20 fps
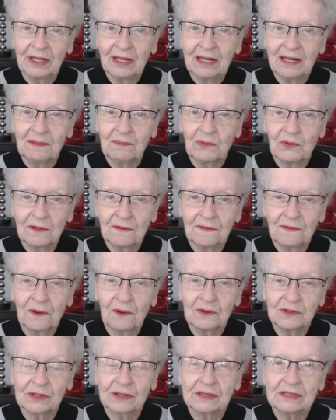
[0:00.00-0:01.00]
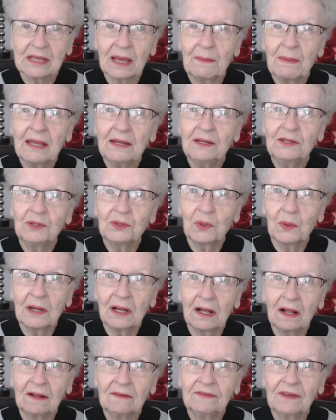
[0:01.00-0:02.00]
any more of those because I made
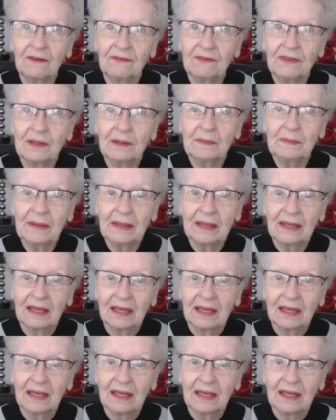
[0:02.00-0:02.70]
12 of them